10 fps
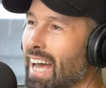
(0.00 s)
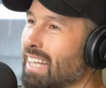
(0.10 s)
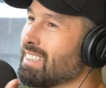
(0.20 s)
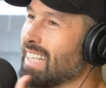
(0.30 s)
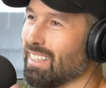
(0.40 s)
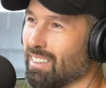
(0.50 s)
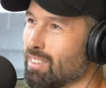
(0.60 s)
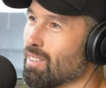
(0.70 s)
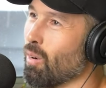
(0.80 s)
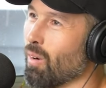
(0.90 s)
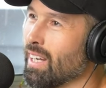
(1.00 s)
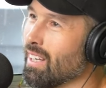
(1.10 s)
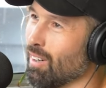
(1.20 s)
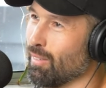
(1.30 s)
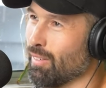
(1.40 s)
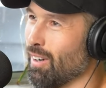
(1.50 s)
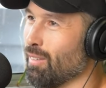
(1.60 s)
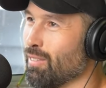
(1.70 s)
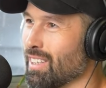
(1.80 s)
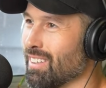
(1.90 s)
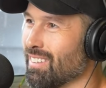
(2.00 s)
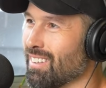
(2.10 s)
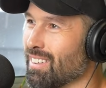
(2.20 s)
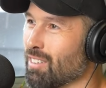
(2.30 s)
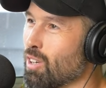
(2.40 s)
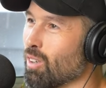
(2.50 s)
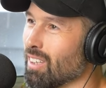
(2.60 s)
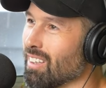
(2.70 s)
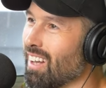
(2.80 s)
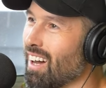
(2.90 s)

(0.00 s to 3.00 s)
Isn't that the story of the toddler